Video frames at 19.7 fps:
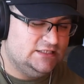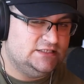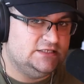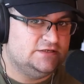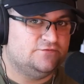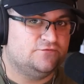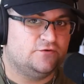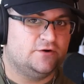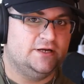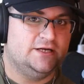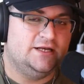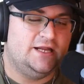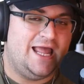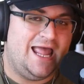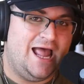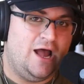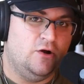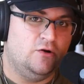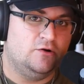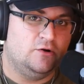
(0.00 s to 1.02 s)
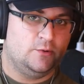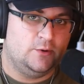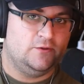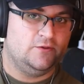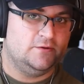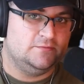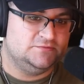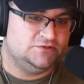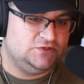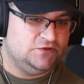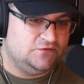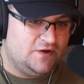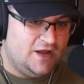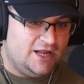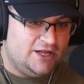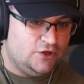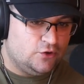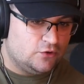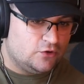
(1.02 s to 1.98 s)
different algorithms. You've
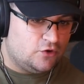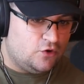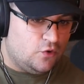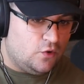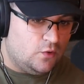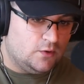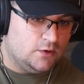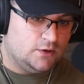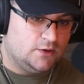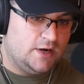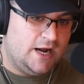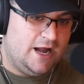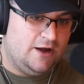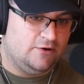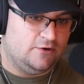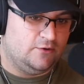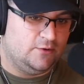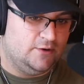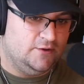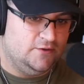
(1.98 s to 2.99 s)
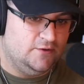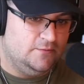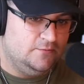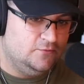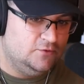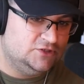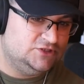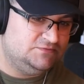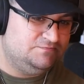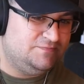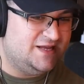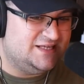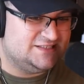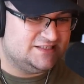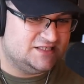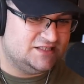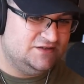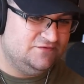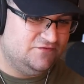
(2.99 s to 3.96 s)
got your core algorithm, which
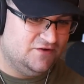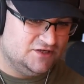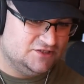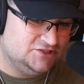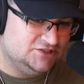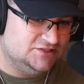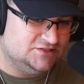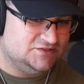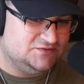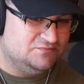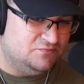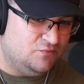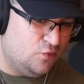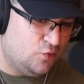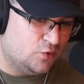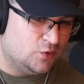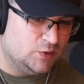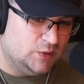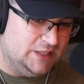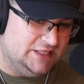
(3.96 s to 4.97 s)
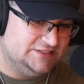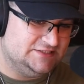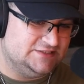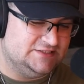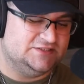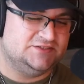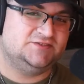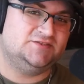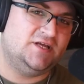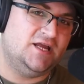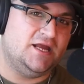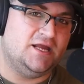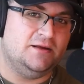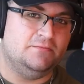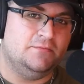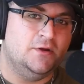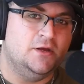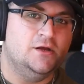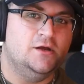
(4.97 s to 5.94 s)
basically functions more or less the
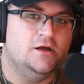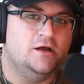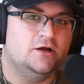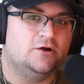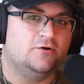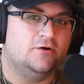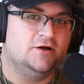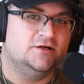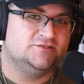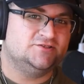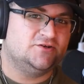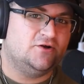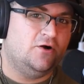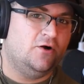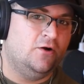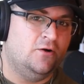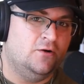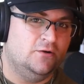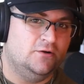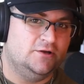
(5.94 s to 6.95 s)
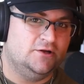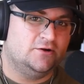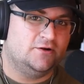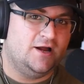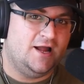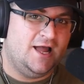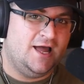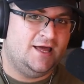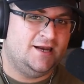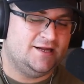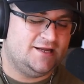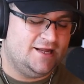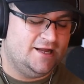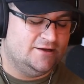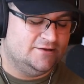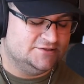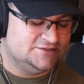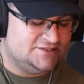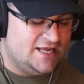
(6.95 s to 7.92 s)
same across all your ad
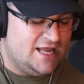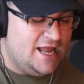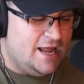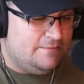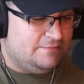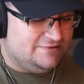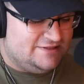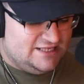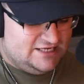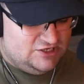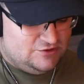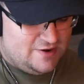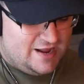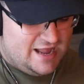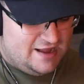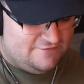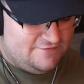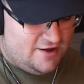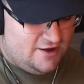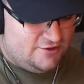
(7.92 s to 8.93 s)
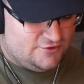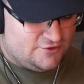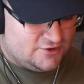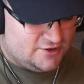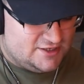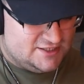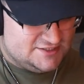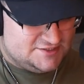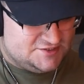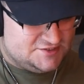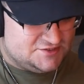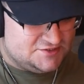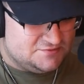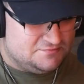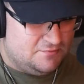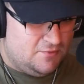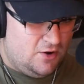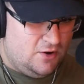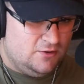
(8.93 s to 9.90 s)
accounts, but then you have other
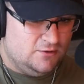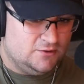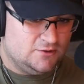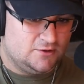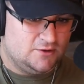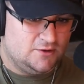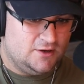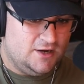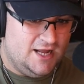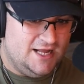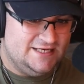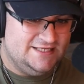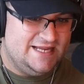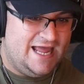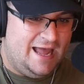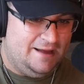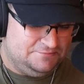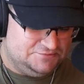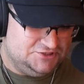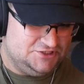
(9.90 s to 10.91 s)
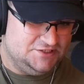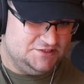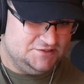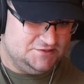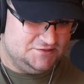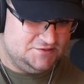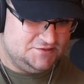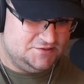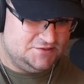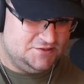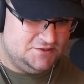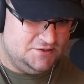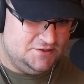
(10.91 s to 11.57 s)
smaller adaptions,